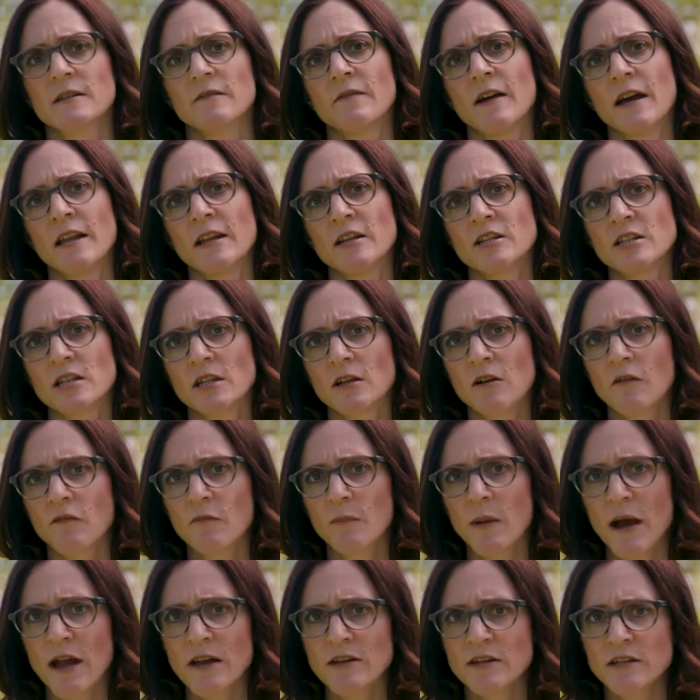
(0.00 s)
the vanishing
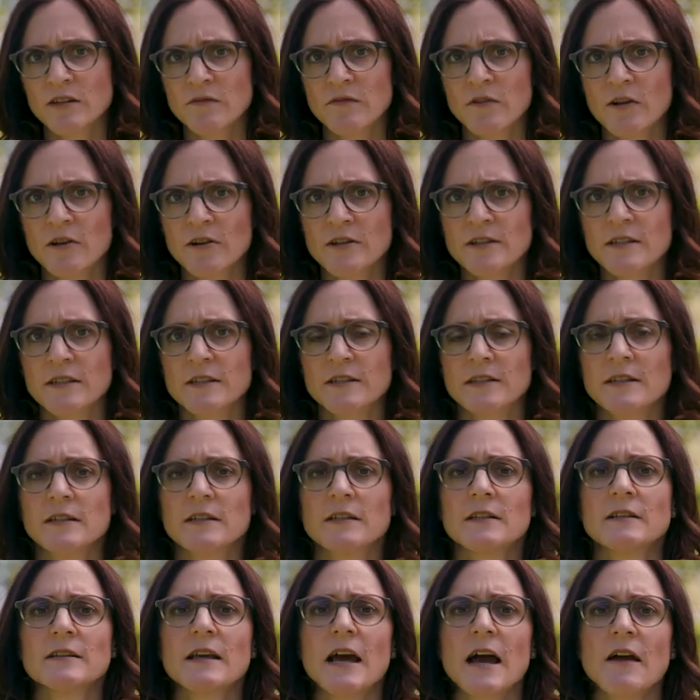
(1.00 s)
of
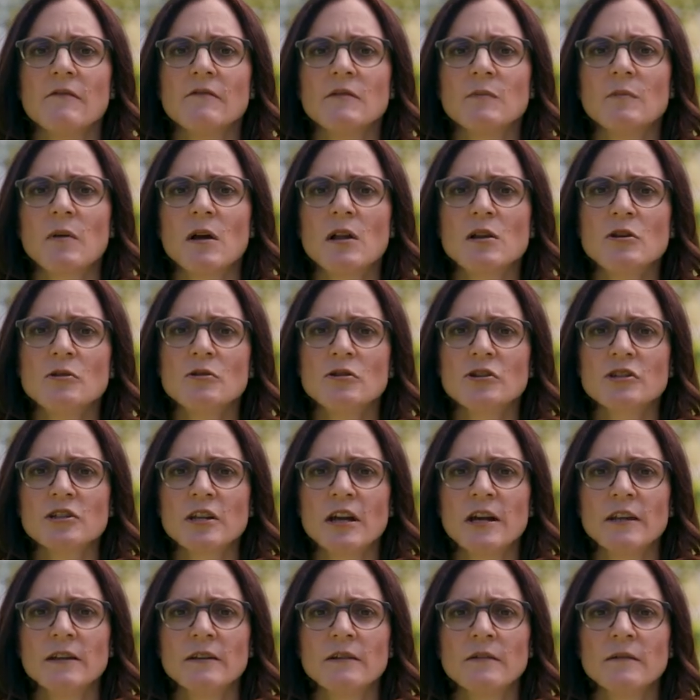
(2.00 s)
biodiversity and heavy
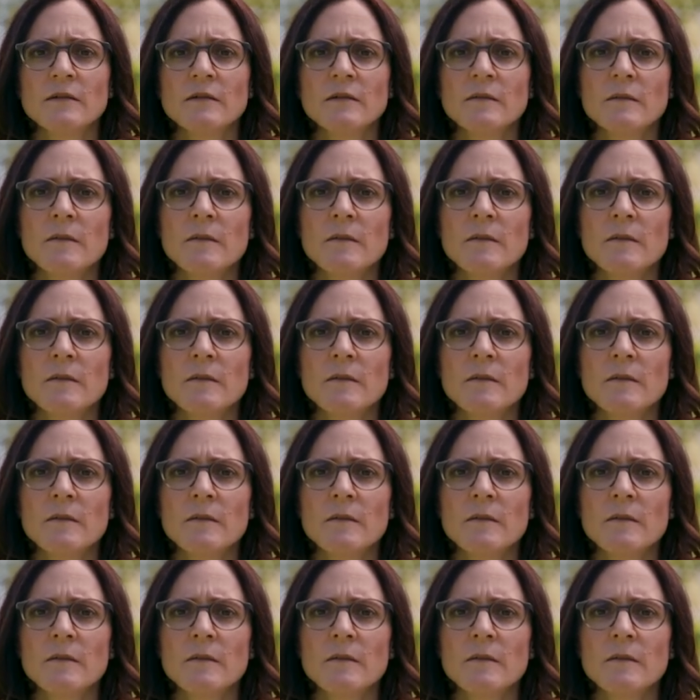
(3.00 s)
pollution.